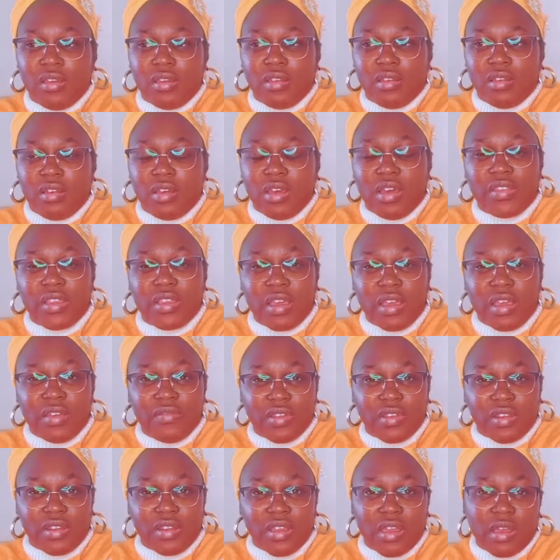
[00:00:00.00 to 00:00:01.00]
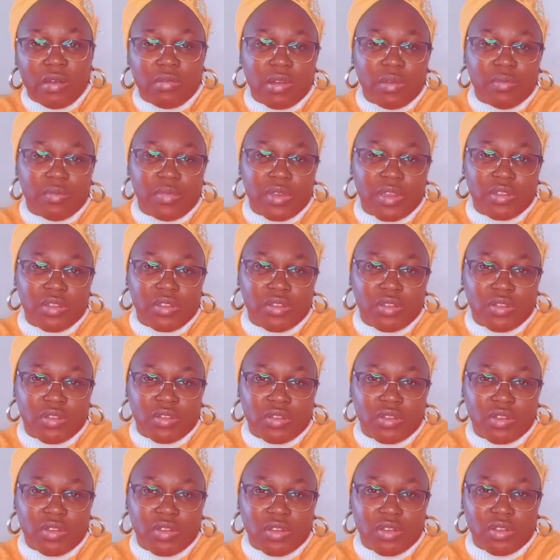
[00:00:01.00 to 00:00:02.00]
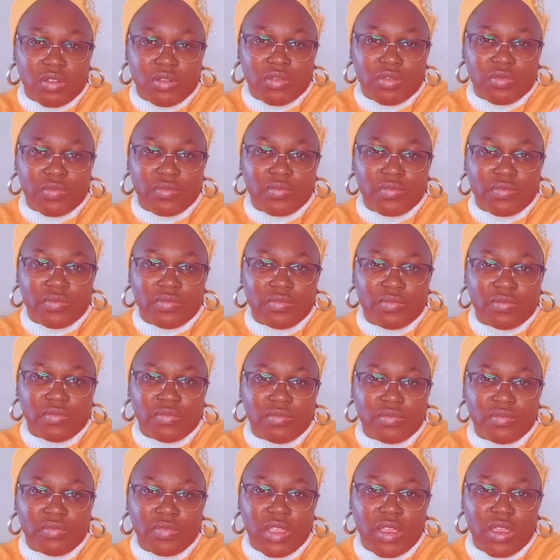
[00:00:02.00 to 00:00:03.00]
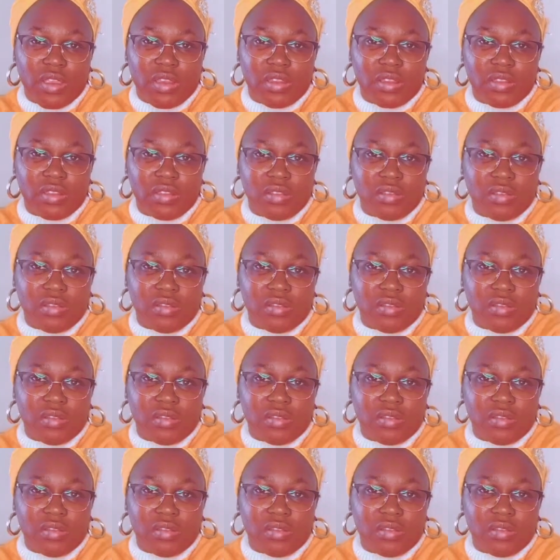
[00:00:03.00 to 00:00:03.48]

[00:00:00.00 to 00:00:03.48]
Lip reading: After having her, I went back to school. Then